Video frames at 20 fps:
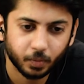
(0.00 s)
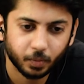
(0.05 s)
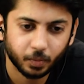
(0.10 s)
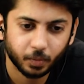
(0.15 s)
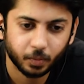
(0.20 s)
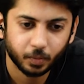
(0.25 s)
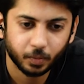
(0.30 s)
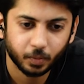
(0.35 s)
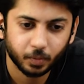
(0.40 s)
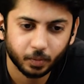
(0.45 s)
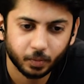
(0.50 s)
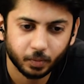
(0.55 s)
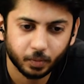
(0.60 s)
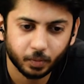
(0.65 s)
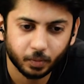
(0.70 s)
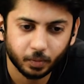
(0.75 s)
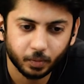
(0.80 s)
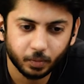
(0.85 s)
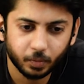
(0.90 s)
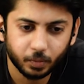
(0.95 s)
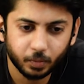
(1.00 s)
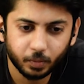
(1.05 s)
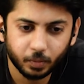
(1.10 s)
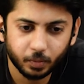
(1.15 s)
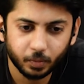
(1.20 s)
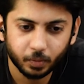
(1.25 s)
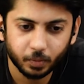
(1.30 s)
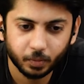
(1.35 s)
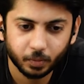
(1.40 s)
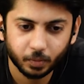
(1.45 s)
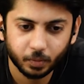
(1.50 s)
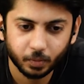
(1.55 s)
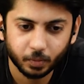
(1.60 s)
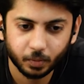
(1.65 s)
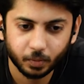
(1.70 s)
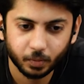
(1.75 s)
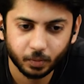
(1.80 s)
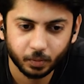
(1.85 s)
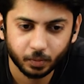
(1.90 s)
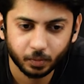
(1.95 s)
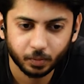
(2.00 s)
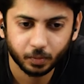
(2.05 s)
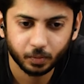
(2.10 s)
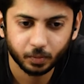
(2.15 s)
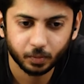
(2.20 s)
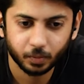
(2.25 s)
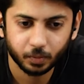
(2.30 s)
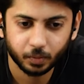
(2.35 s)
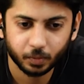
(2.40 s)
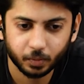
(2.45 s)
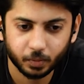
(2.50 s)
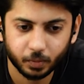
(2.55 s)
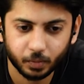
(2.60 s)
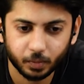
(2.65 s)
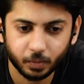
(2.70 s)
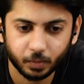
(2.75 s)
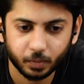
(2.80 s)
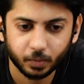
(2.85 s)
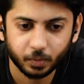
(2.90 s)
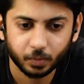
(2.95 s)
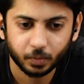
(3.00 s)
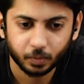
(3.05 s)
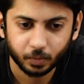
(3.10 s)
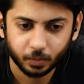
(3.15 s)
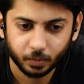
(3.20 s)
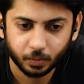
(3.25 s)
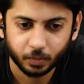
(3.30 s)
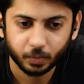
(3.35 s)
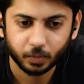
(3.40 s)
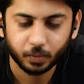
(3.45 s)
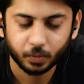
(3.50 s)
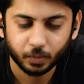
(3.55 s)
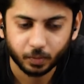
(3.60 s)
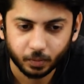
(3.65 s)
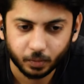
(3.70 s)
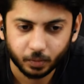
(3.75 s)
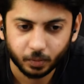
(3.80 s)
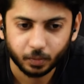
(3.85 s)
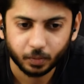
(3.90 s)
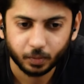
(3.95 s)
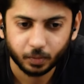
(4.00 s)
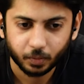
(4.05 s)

(not speaking)